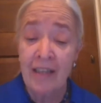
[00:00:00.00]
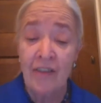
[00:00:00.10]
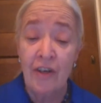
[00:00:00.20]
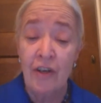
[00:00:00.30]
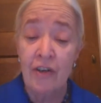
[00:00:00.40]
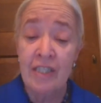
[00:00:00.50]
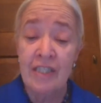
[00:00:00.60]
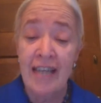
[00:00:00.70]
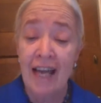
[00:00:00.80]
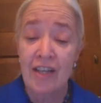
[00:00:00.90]
the
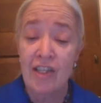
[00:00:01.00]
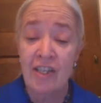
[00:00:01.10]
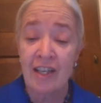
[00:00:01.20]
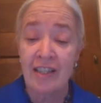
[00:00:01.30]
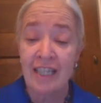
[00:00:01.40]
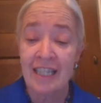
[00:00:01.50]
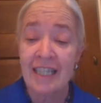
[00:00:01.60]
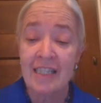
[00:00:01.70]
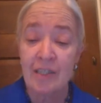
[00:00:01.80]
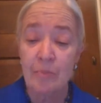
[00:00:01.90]
hurried dashes on
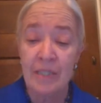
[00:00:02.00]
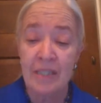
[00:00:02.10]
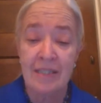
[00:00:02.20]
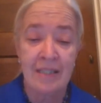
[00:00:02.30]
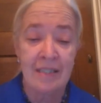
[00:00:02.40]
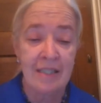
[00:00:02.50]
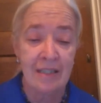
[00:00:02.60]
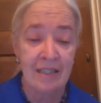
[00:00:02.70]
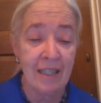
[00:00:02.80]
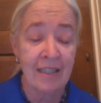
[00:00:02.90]
legal business
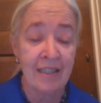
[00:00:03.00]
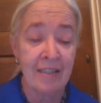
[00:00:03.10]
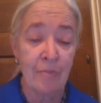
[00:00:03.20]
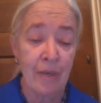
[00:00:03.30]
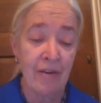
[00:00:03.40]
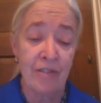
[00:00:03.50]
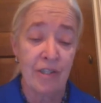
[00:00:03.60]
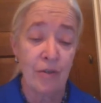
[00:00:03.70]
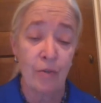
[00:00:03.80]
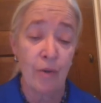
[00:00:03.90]
to London,
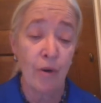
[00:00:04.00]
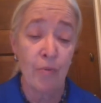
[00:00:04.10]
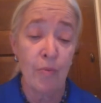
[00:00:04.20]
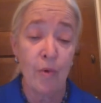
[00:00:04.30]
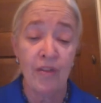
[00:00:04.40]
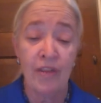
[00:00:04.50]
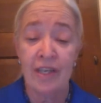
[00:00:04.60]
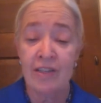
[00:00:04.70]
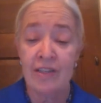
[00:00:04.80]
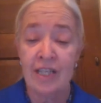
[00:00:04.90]
Paris, or Rome, where the
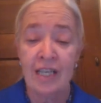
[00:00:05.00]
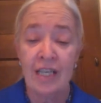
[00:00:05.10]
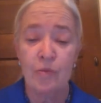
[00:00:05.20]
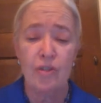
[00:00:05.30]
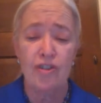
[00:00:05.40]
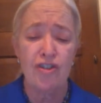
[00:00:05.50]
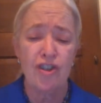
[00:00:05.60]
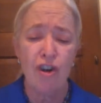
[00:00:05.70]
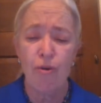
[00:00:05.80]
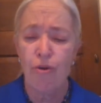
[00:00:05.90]
entertaining was
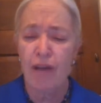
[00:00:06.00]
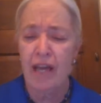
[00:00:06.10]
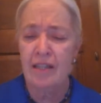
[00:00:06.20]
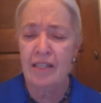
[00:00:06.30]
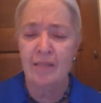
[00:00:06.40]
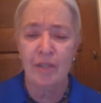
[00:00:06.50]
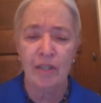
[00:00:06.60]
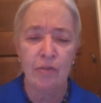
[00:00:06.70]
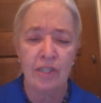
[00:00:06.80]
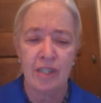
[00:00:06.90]
so
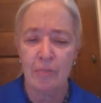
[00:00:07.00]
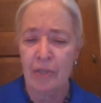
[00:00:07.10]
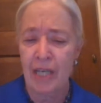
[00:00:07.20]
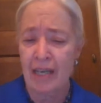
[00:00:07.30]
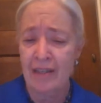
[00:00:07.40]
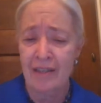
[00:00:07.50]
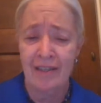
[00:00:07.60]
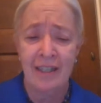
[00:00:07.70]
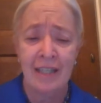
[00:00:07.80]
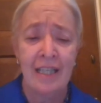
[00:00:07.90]
handsomely reciprocated,
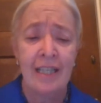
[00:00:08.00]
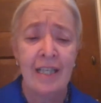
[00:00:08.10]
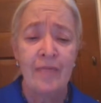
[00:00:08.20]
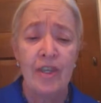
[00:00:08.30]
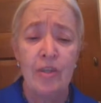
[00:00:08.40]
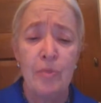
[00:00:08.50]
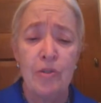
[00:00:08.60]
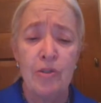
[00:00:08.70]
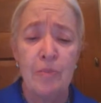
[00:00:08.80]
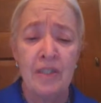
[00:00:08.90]
the
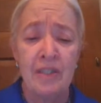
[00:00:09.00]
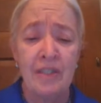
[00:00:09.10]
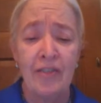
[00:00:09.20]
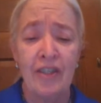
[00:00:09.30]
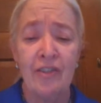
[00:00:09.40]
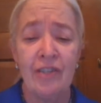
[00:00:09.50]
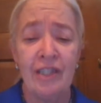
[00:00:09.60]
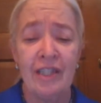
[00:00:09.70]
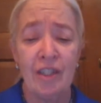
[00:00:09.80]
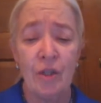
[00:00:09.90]
amusement of
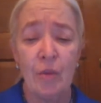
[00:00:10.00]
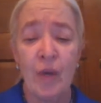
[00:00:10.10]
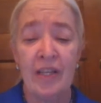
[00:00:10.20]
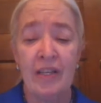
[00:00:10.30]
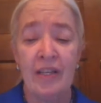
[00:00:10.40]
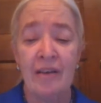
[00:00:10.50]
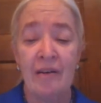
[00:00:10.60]
hearing in her wake,